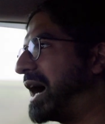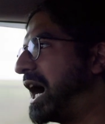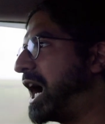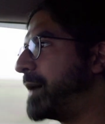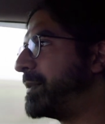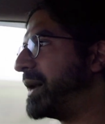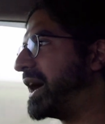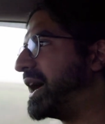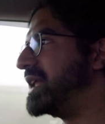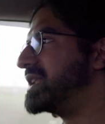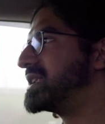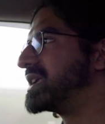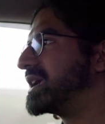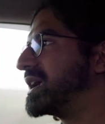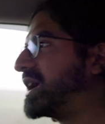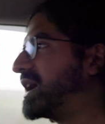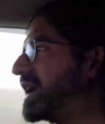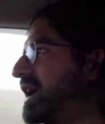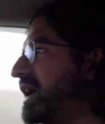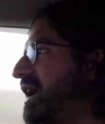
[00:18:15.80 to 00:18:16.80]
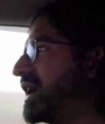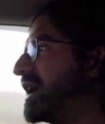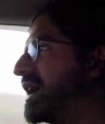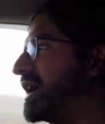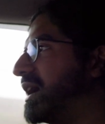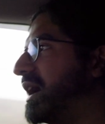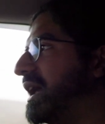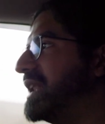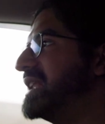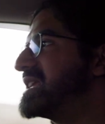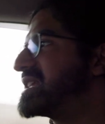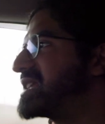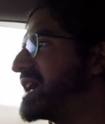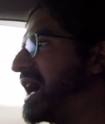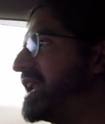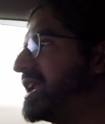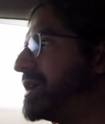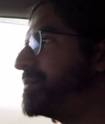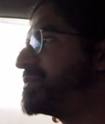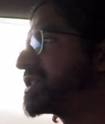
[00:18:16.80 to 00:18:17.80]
power band. And this turn, I'm